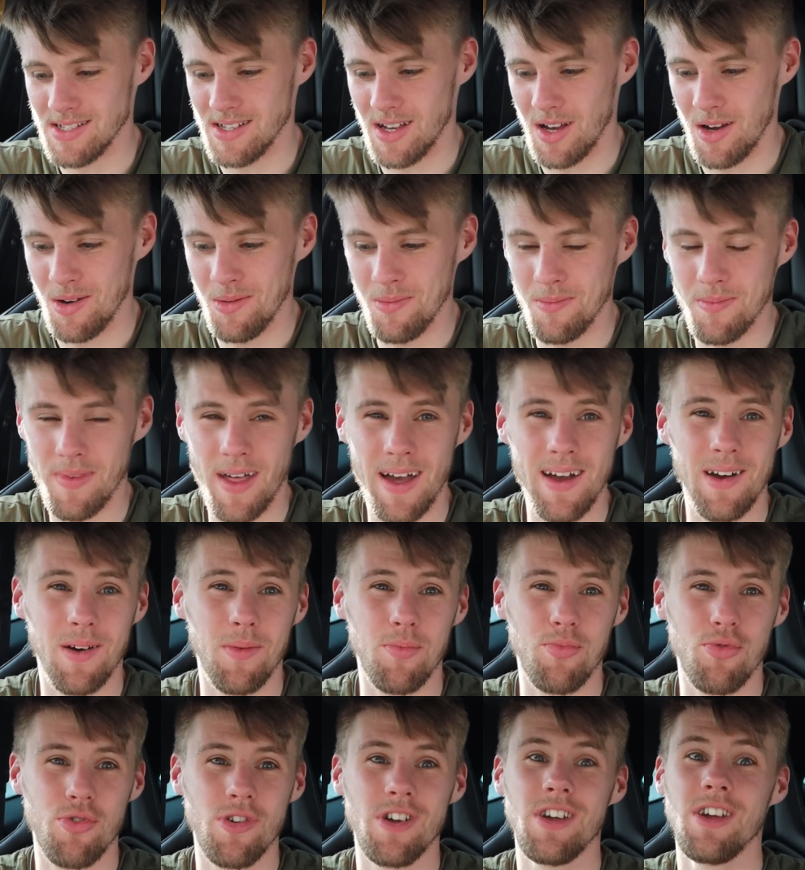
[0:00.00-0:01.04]
They are
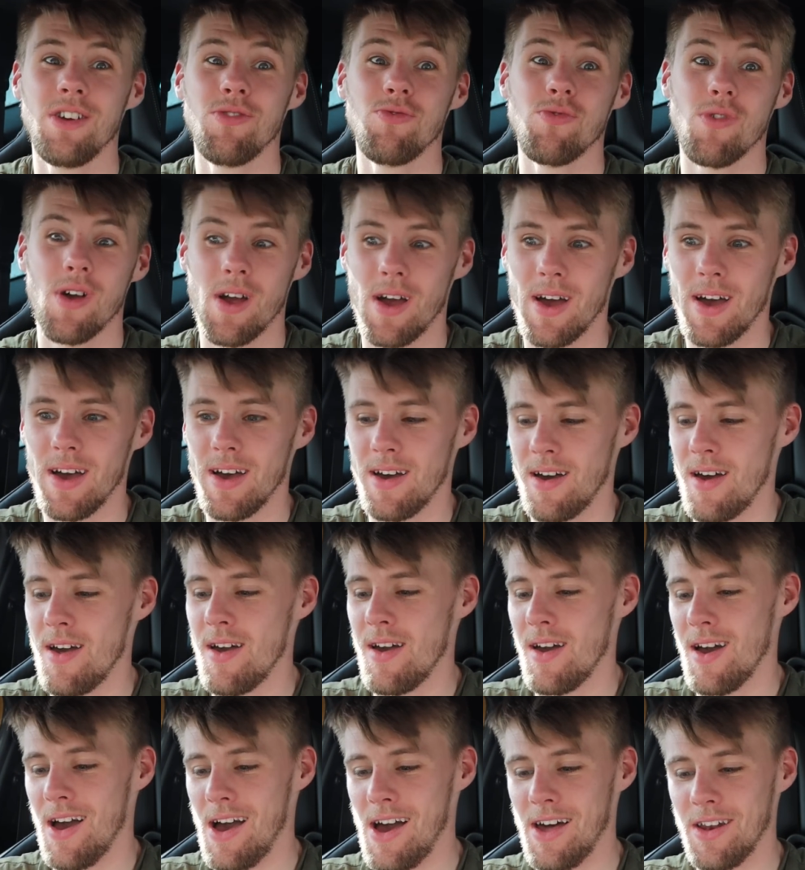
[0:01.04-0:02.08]
pretty rare,
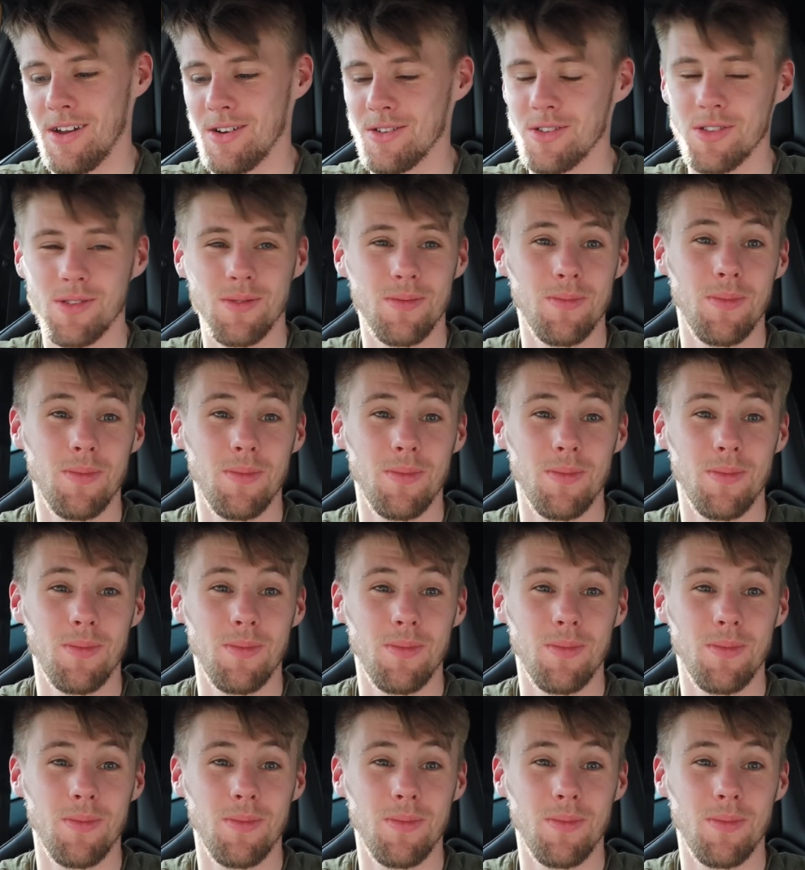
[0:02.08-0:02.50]
and